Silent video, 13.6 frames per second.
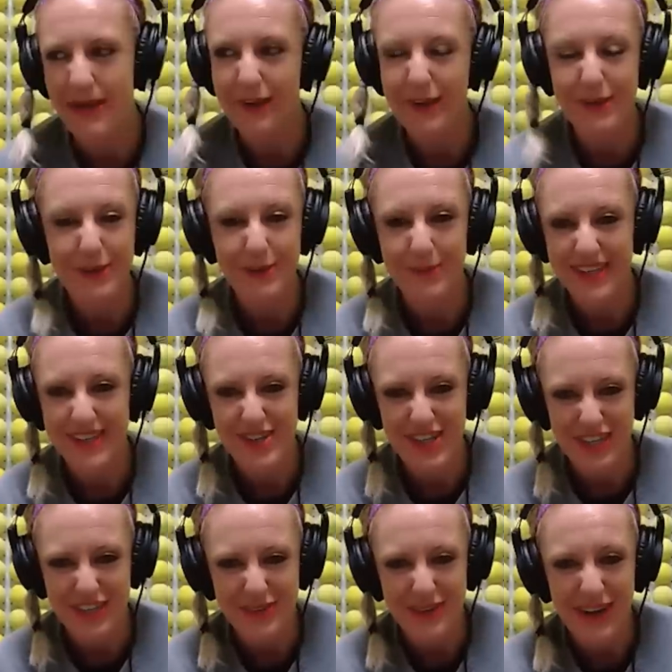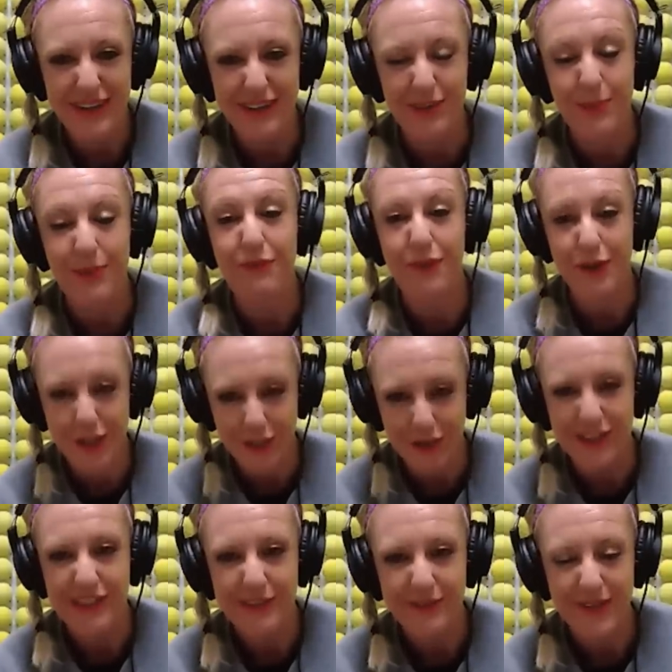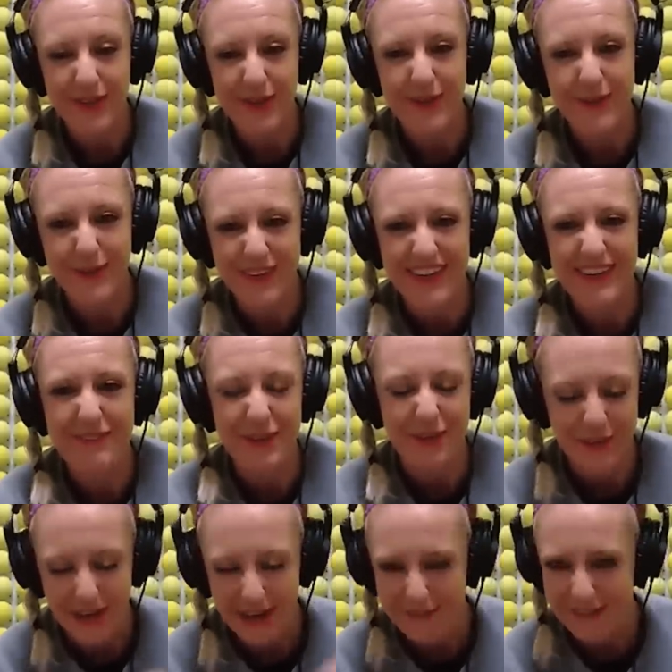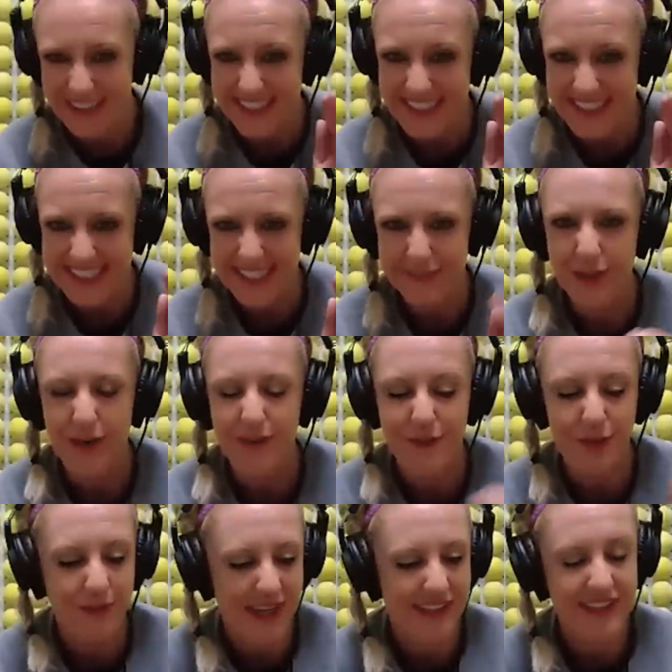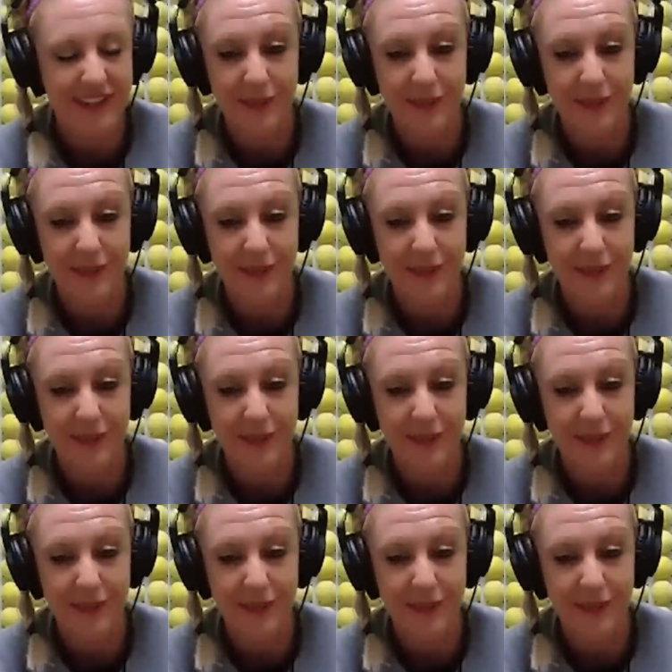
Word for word: how do you know when to change rackets? Well, for sure, you know, if your graphite has shaved off, your racket